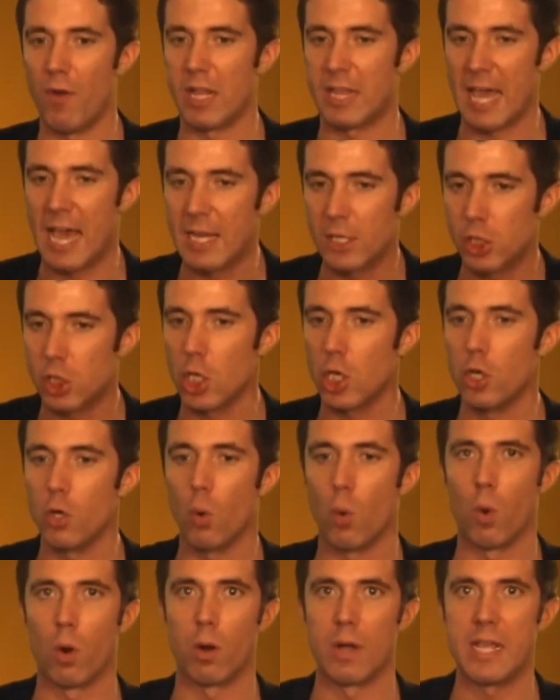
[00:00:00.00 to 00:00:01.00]
attention
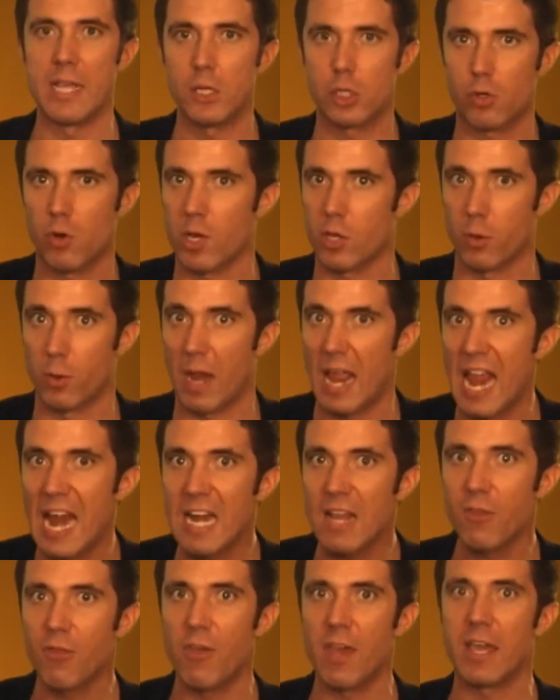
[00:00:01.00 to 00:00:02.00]
or interest or
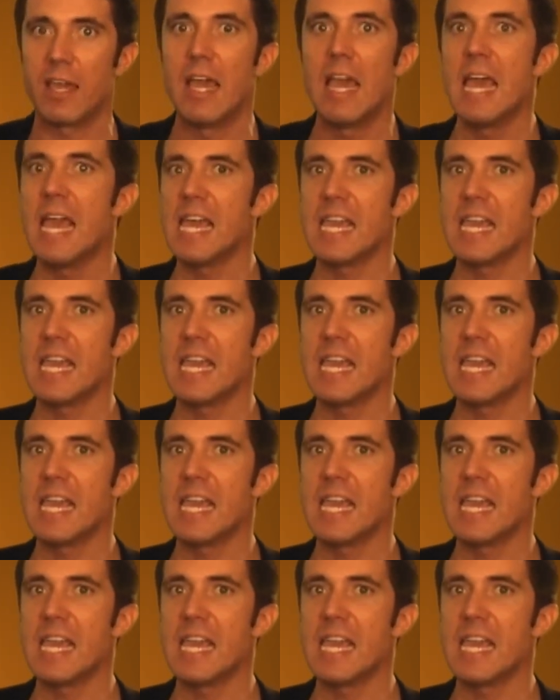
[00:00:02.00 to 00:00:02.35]
anything,